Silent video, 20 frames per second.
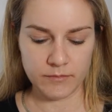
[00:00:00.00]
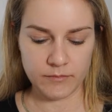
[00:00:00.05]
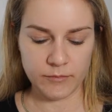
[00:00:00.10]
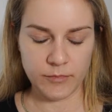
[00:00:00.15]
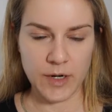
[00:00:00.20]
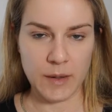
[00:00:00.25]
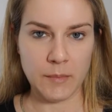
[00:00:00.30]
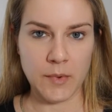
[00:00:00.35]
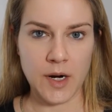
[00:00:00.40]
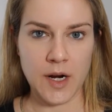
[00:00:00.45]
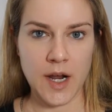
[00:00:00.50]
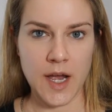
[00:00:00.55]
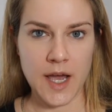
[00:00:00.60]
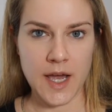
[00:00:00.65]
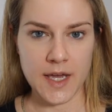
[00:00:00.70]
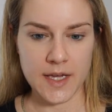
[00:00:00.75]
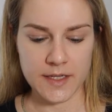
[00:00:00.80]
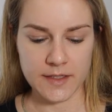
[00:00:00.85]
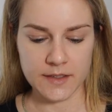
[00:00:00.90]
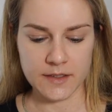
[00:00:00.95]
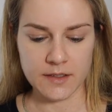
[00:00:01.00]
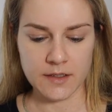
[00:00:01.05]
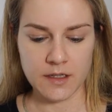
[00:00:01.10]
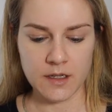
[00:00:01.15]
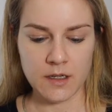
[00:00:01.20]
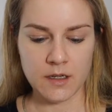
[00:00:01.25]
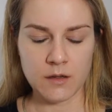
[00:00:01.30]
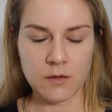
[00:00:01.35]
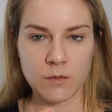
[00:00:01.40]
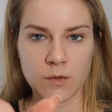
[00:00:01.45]
prep our eyes
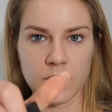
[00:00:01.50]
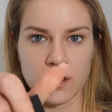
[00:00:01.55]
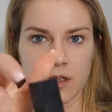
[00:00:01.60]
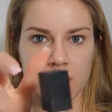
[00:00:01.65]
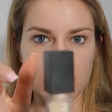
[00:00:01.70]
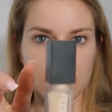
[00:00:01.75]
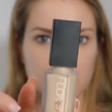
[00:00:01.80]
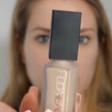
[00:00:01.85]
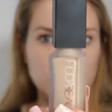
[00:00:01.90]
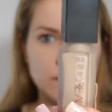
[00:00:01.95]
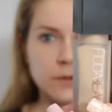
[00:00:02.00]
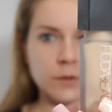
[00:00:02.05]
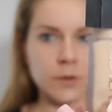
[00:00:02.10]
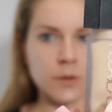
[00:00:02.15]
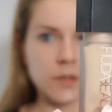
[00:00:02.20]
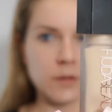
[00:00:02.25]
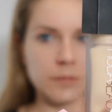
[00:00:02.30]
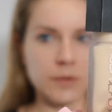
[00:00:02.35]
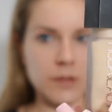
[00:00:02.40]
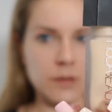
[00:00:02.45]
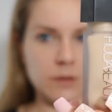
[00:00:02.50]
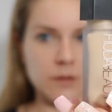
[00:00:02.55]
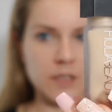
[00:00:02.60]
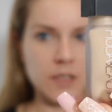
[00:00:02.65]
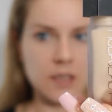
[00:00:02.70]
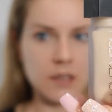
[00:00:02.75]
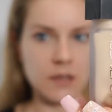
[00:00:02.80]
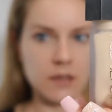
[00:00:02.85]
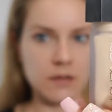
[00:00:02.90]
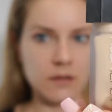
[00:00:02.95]
with the Huda
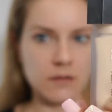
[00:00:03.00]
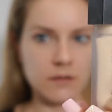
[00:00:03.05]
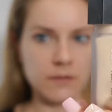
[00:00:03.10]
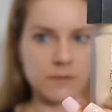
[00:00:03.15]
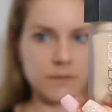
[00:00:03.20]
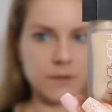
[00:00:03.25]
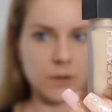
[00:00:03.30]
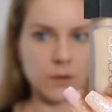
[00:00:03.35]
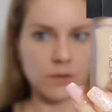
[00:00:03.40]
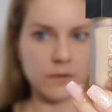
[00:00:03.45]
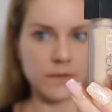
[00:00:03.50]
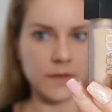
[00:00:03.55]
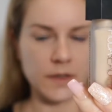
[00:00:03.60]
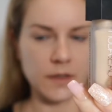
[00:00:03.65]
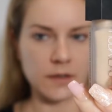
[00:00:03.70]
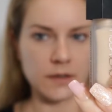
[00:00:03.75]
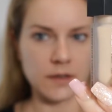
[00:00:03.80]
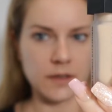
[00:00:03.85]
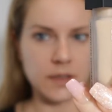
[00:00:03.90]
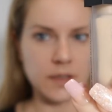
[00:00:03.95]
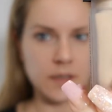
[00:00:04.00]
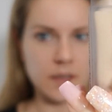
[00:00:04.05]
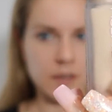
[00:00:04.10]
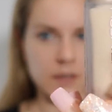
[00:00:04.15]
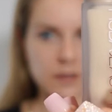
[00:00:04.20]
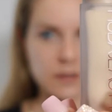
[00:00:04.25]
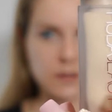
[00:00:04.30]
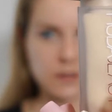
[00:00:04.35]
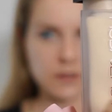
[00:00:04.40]
Beauty Faux Filter